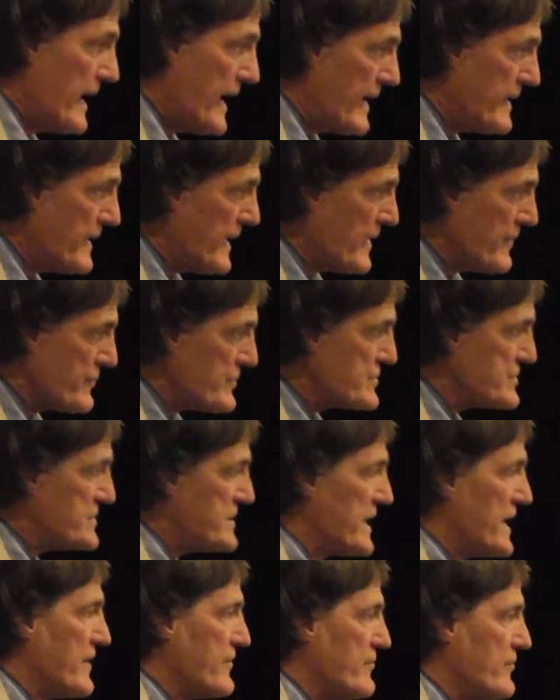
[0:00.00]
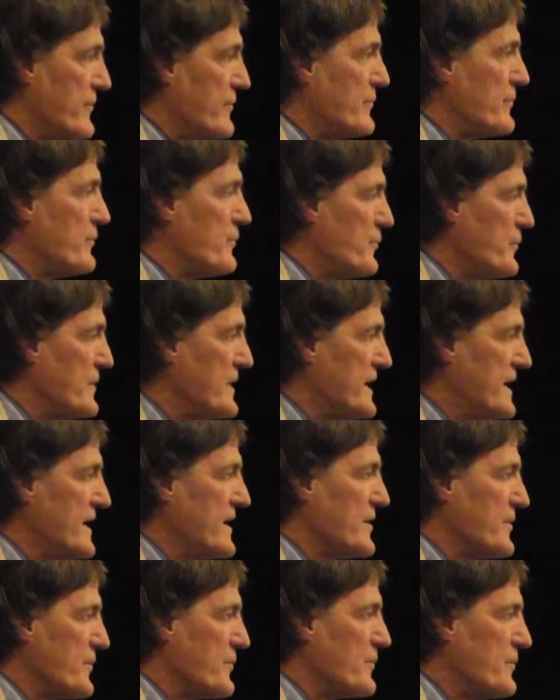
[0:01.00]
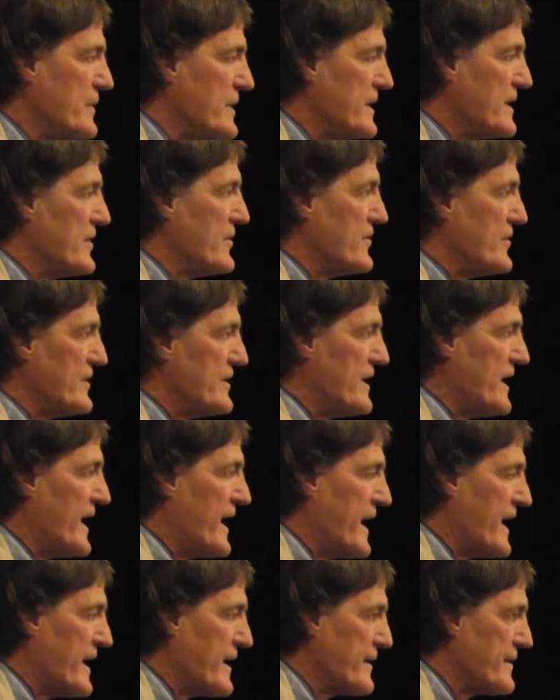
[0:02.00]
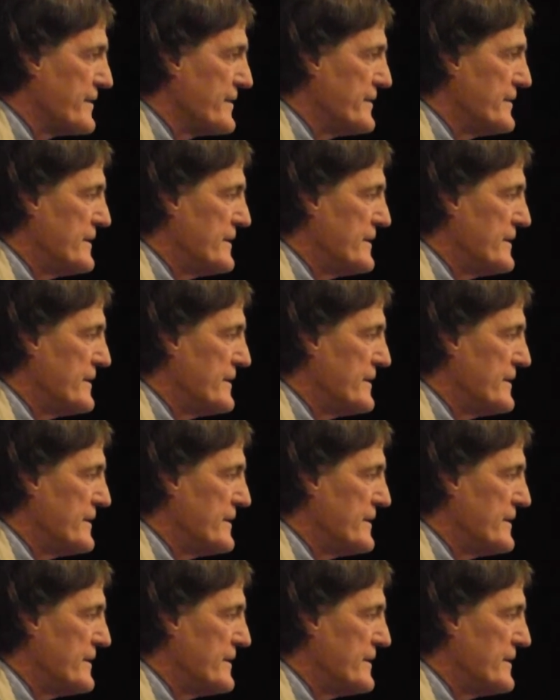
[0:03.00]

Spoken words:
And I would say from here, being here today,